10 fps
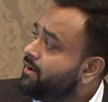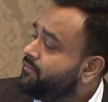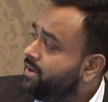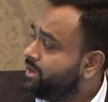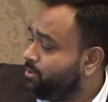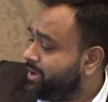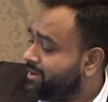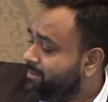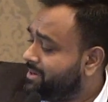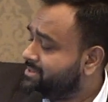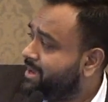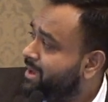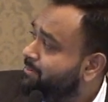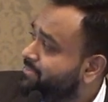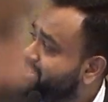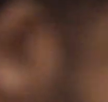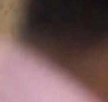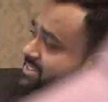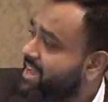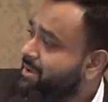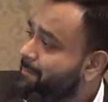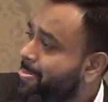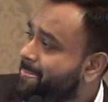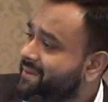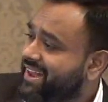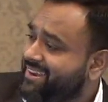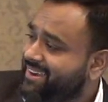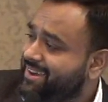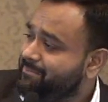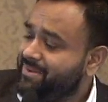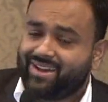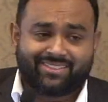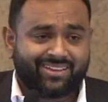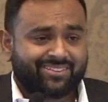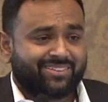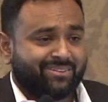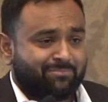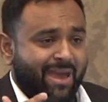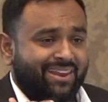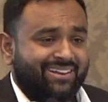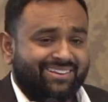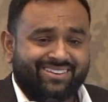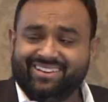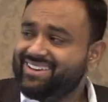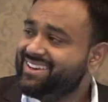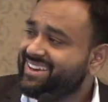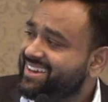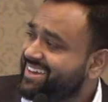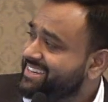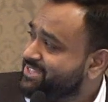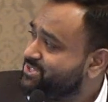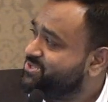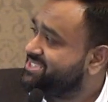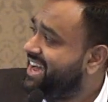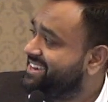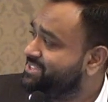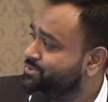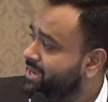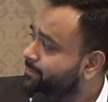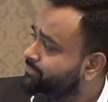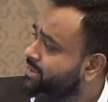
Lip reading: Very quickly, because I am pressed for time, and I think the panel needs to start as well.